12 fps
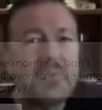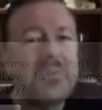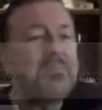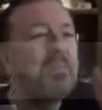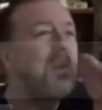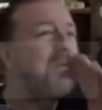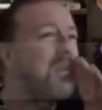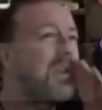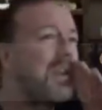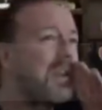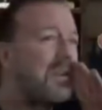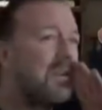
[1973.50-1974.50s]
is being
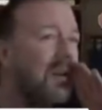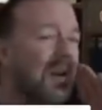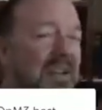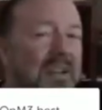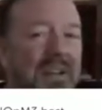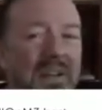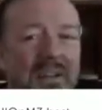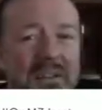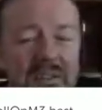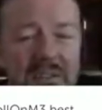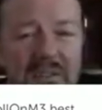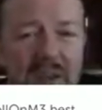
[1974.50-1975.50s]
really annoying.
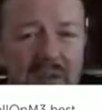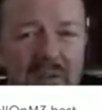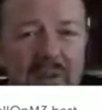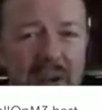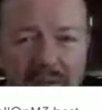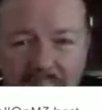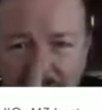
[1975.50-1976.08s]
Just go like,